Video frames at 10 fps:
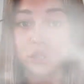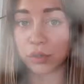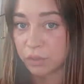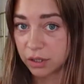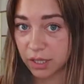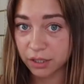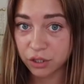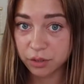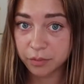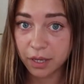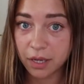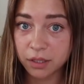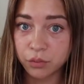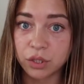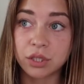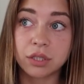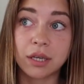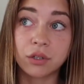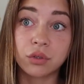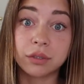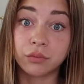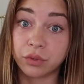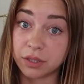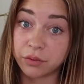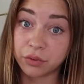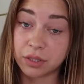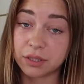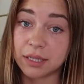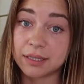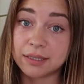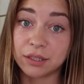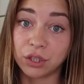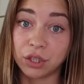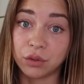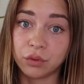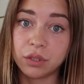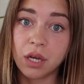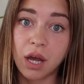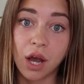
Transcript: new collection bag, which is actually really nice and cute.